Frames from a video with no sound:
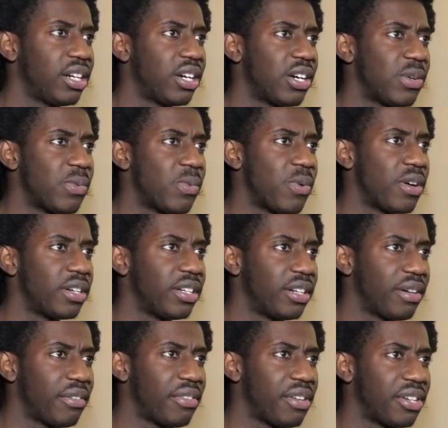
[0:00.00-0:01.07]
of one
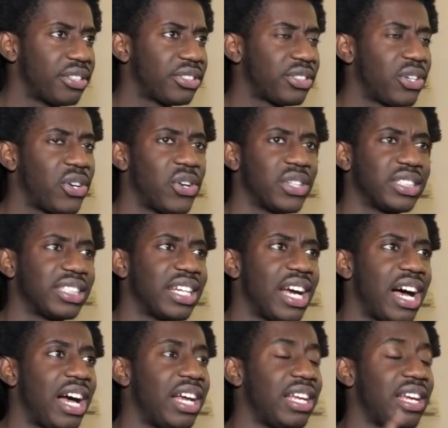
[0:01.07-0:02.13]
of their songs
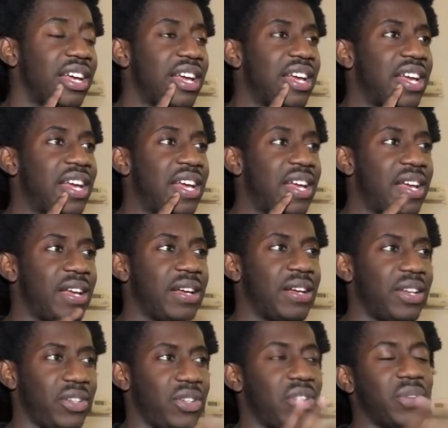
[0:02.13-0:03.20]
got.
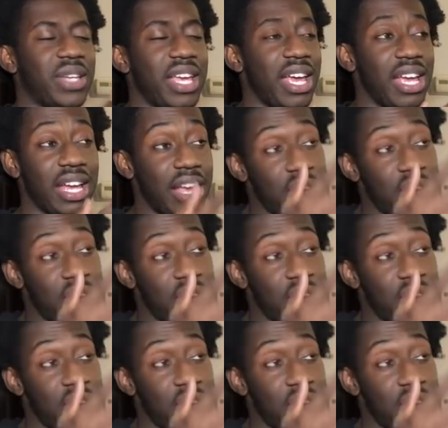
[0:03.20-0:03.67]
Okay,